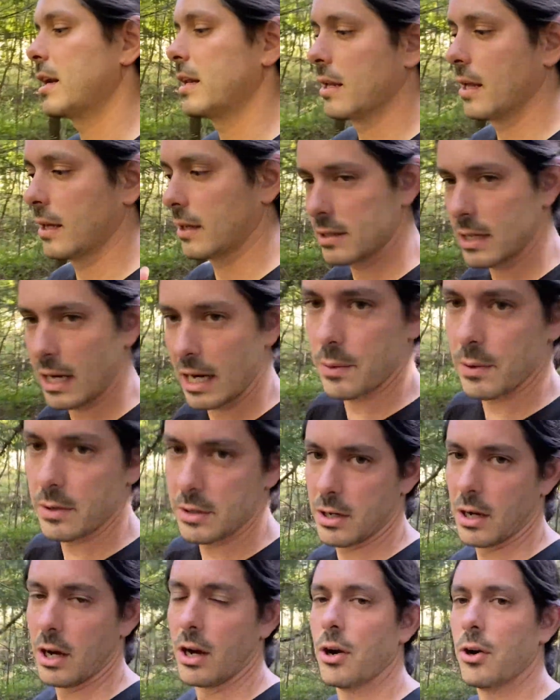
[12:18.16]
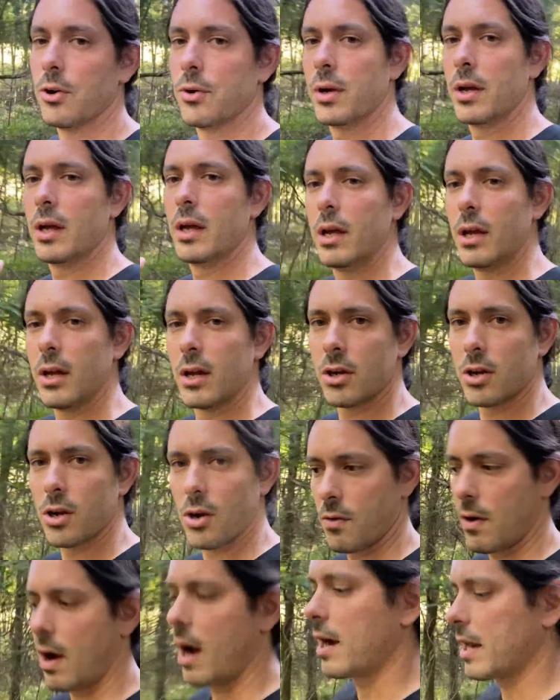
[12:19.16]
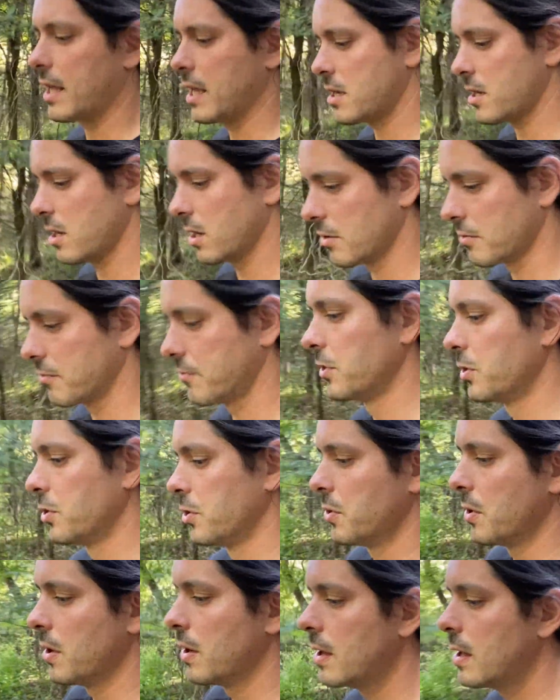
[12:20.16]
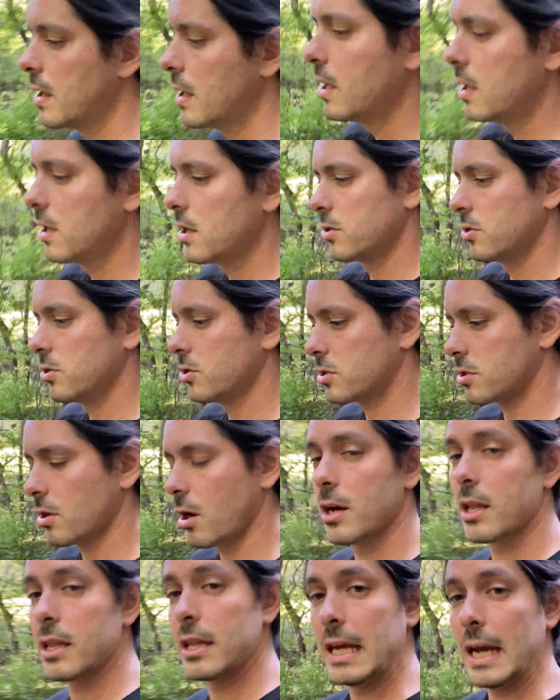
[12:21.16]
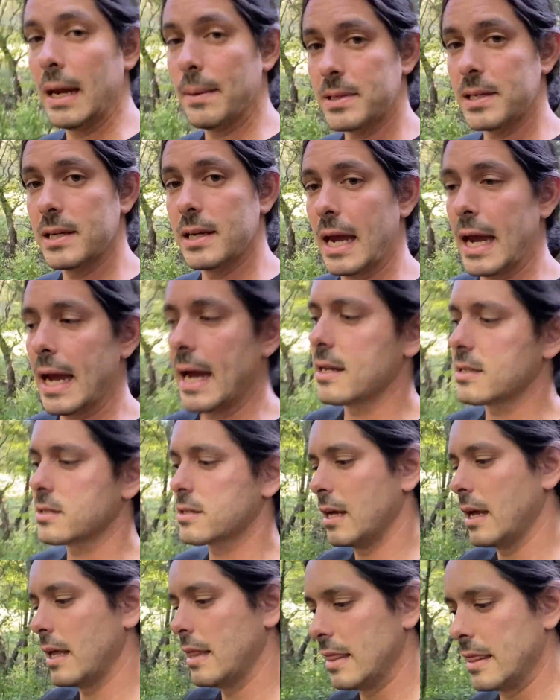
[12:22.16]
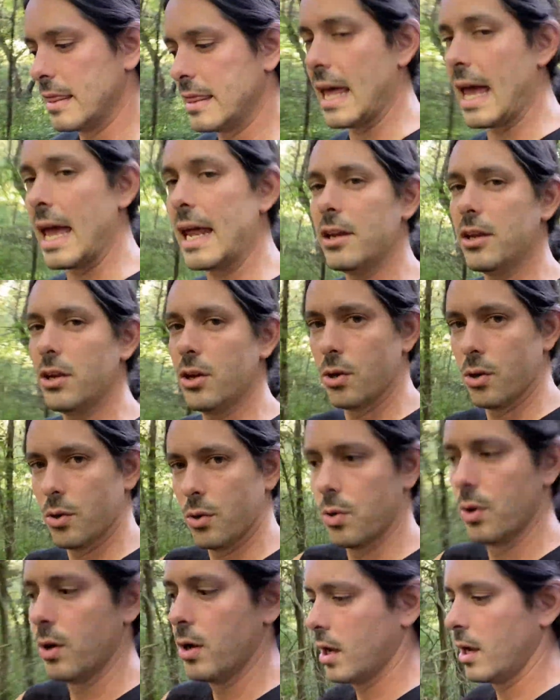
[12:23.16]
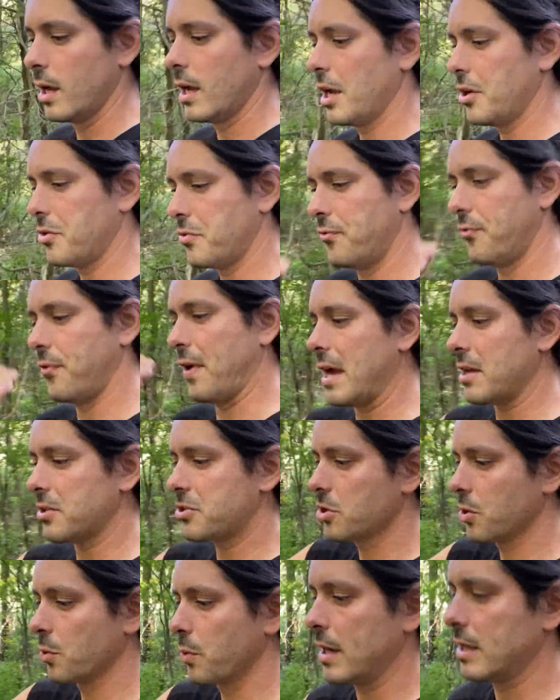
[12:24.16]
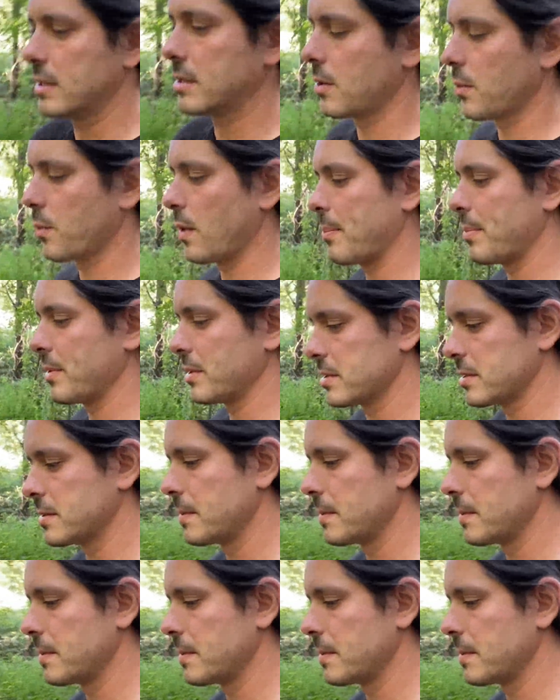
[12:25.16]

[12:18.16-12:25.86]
in like Taekwondo, karate, Kung Fu, you start in the empty hands and then you advance your way to the weapons.